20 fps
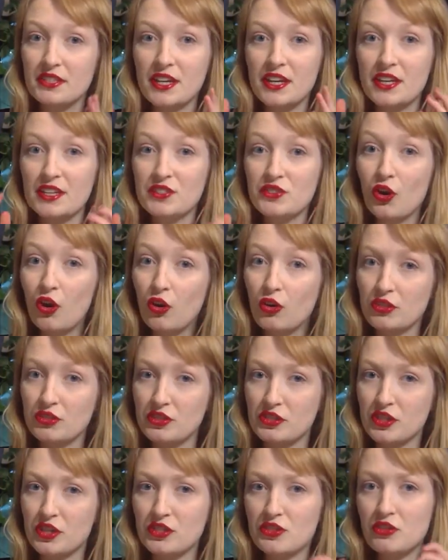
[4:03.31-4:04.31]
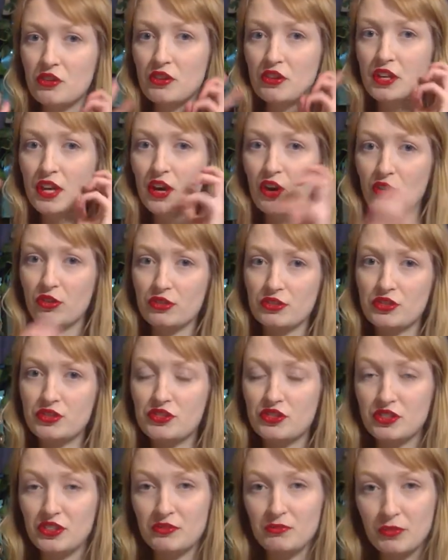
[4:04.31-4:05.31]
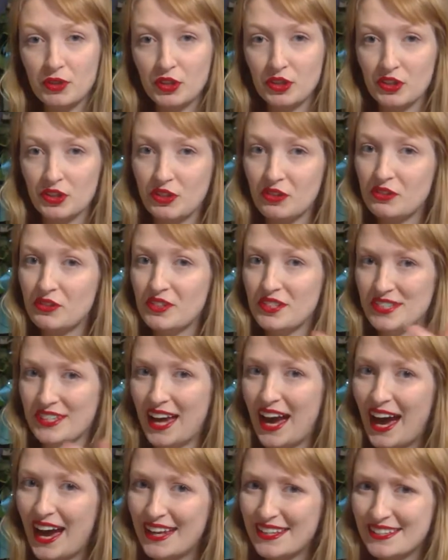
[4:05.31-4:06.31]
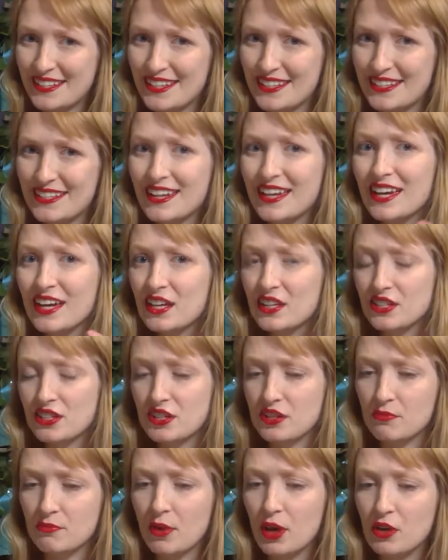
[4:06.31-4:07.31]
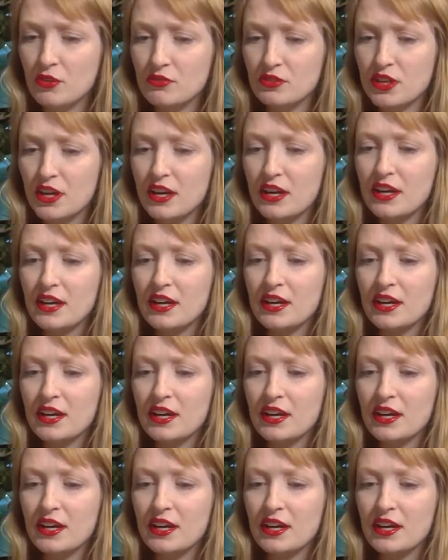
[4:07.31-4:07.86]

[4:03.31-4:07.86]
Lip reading: is oxidised, so an oxygen molecule is added to the ammonia.